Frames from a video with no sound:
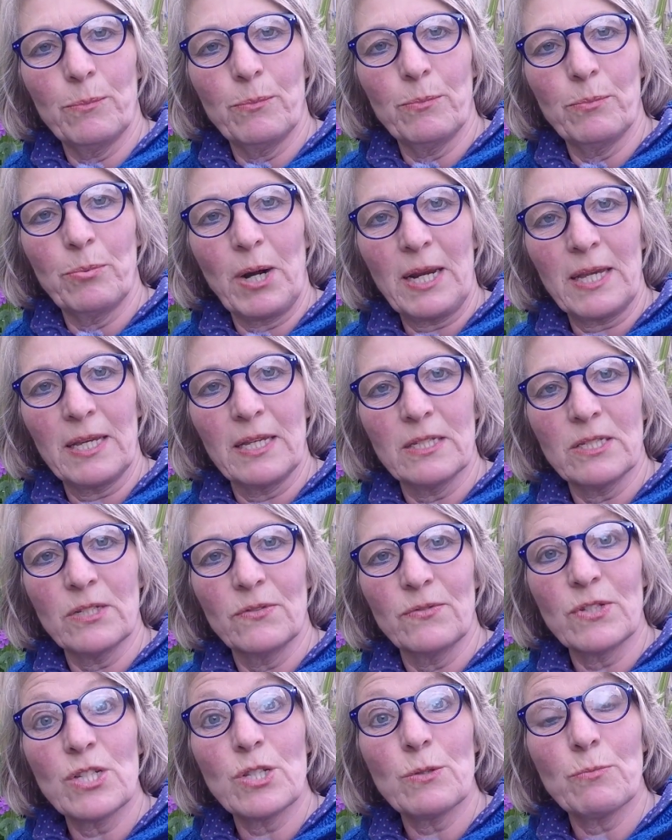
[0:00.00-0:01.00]
bracket of
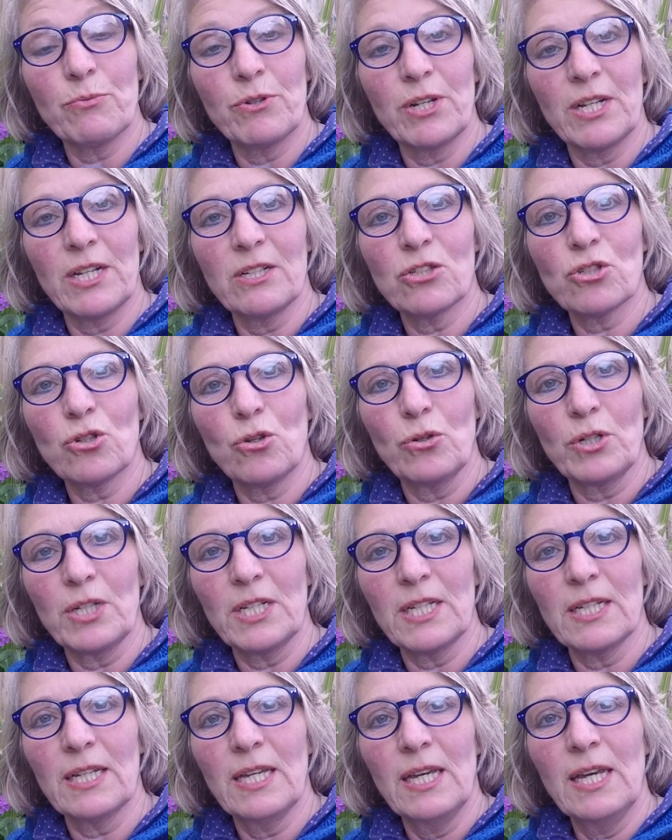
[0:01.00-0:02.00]
a spring
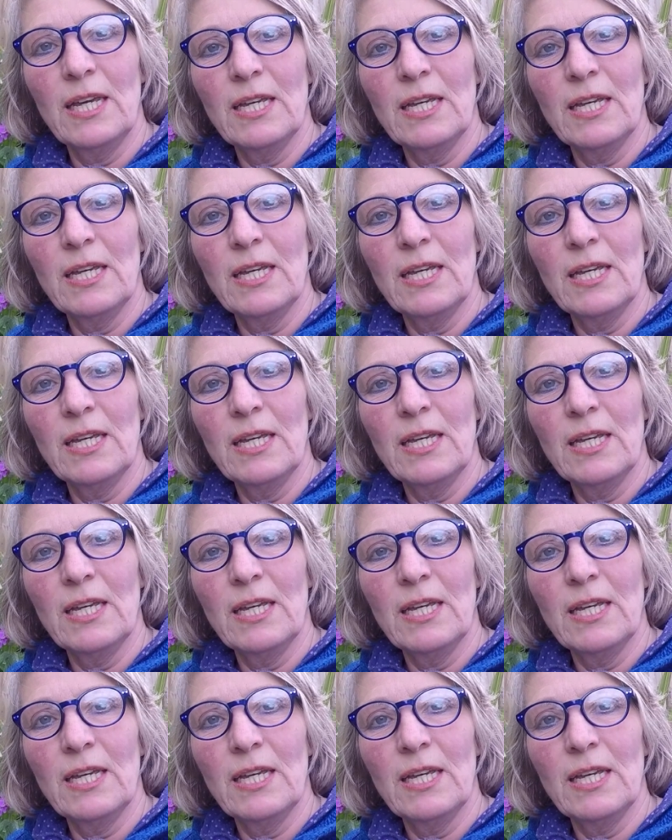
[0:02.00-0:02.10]
tonic,